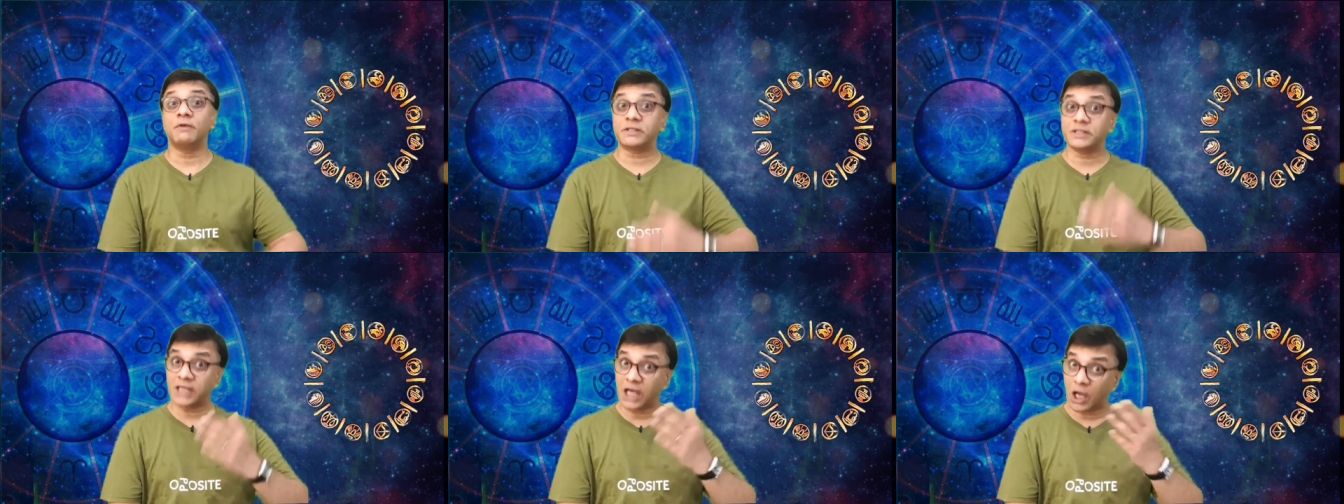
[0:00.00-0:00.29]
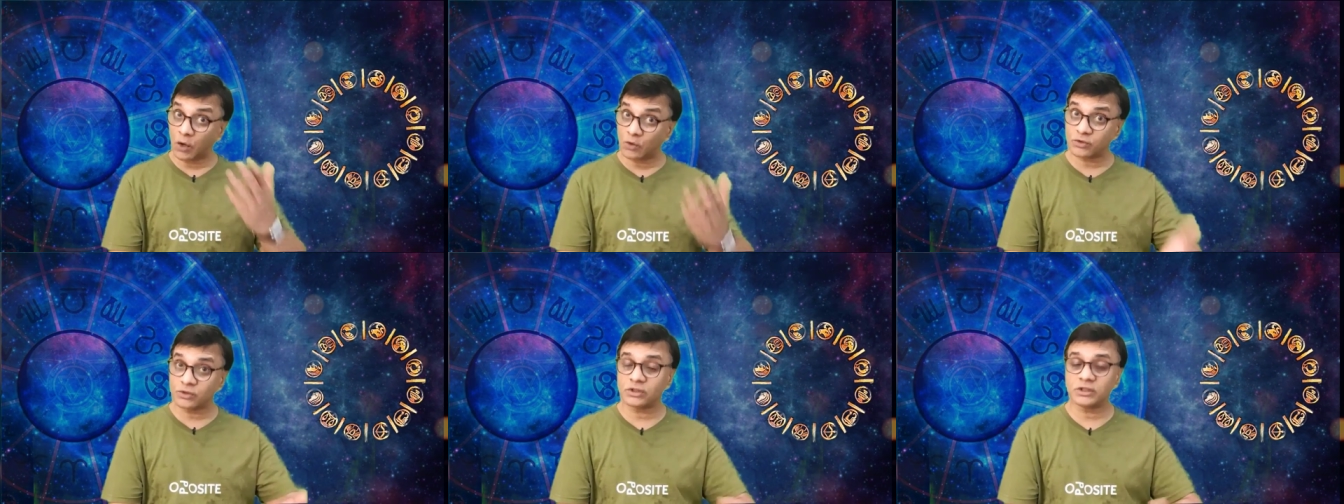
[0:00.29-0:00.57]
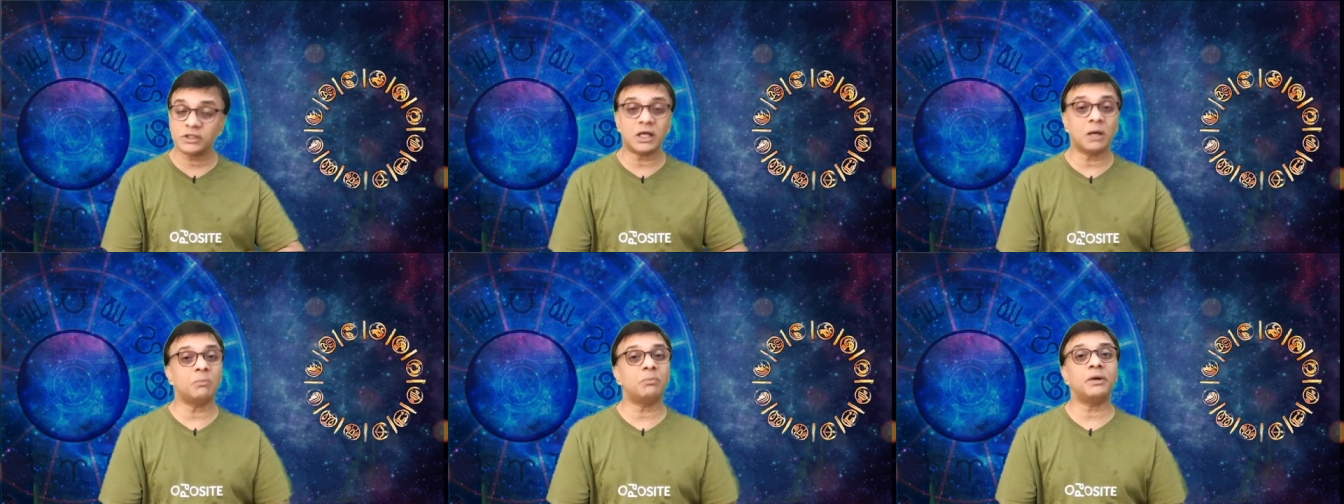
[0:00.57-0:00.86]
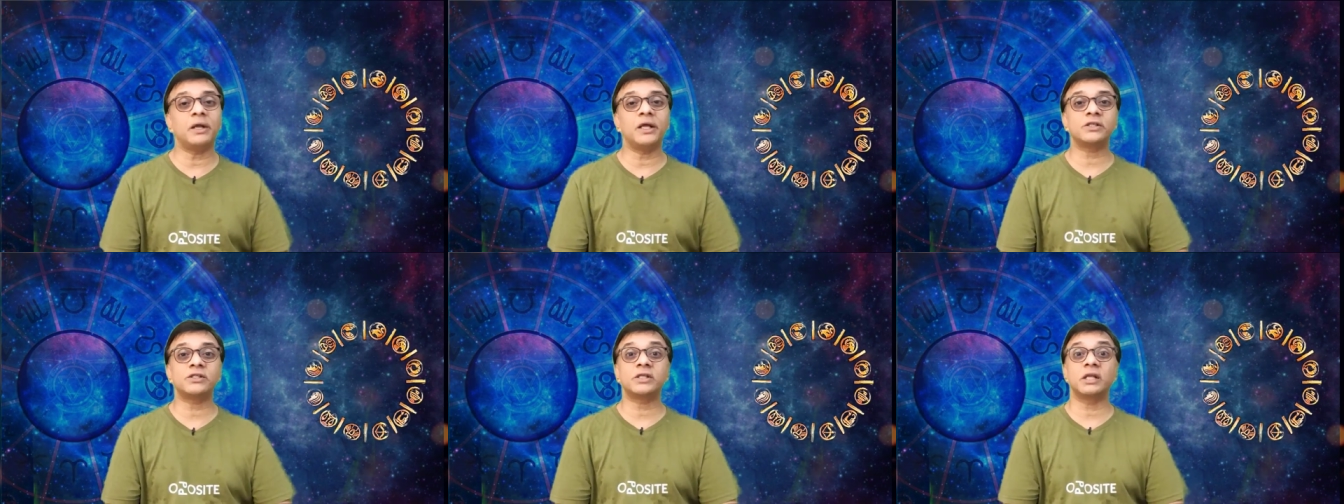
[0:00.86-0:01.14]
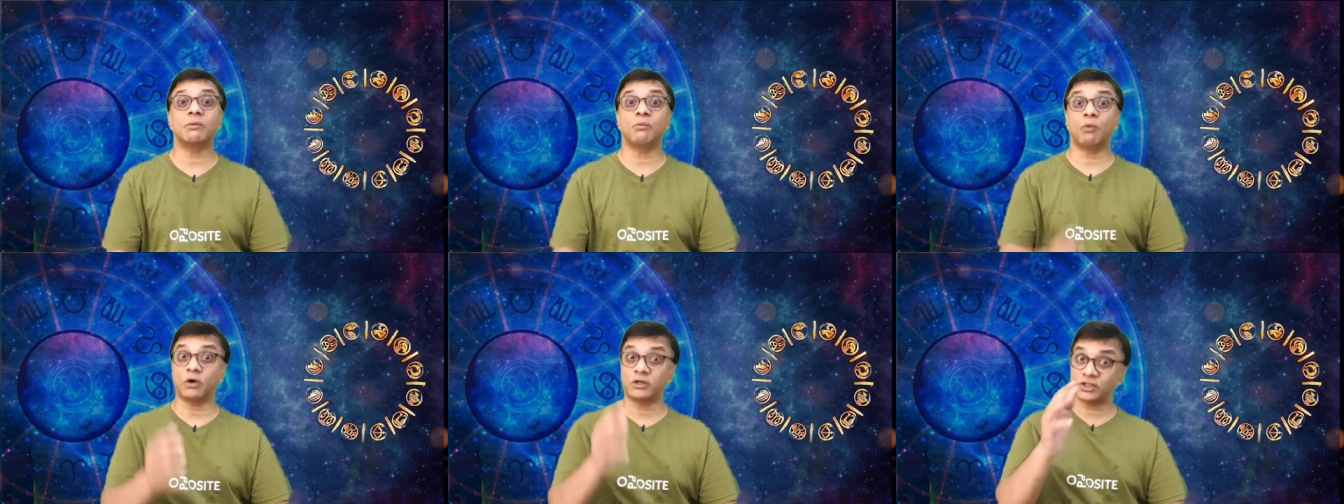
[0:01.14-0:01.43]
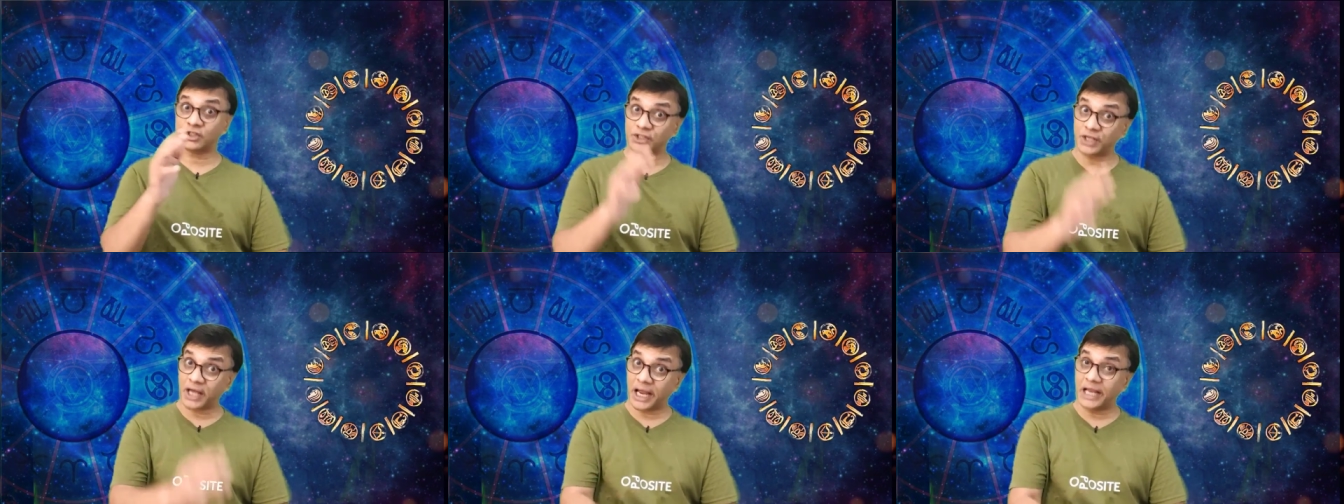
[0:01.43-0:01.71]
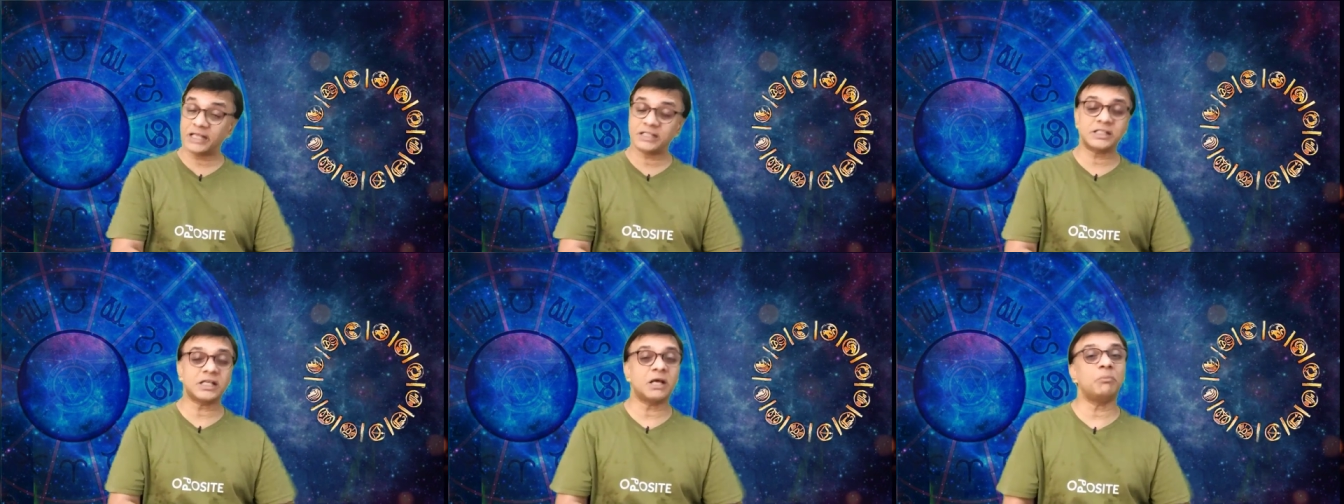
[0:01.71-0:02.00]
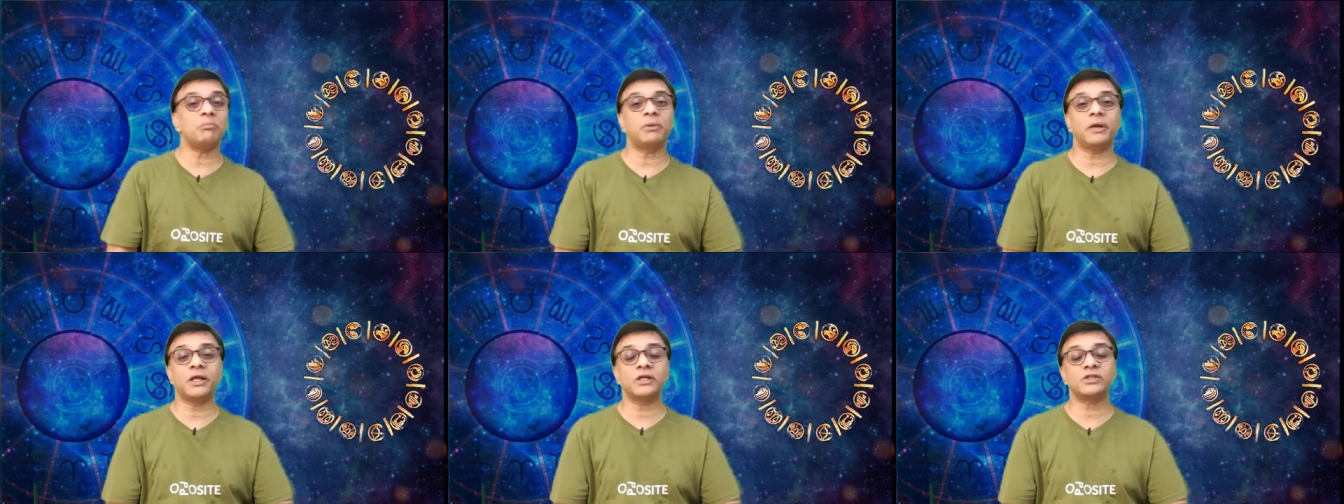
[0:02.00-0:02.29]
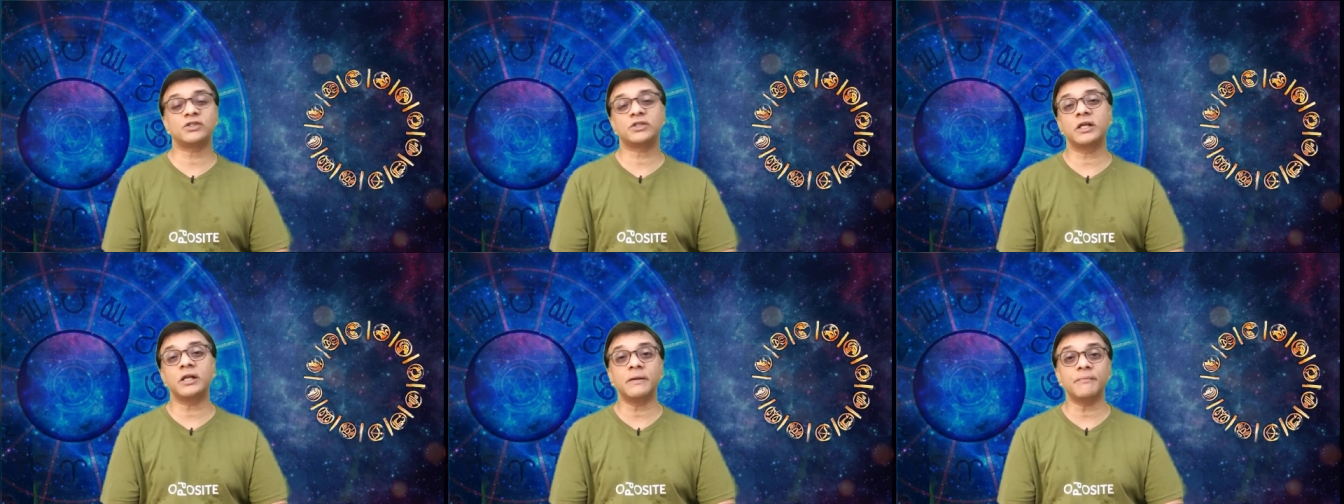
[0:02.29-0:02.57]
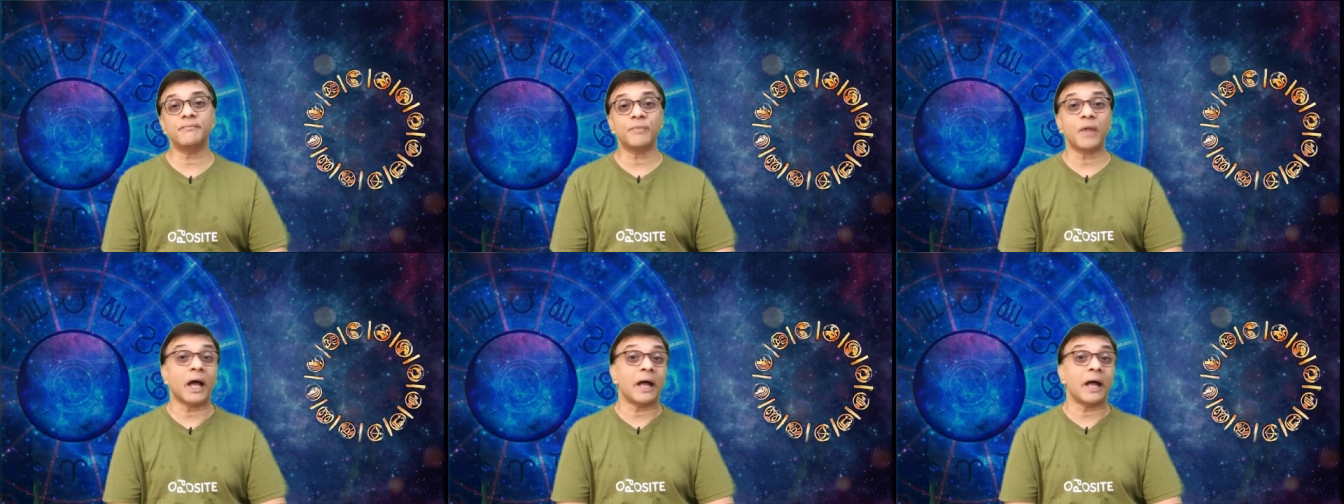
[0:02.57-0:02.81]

which houses they are placed in, what sign they are placed in.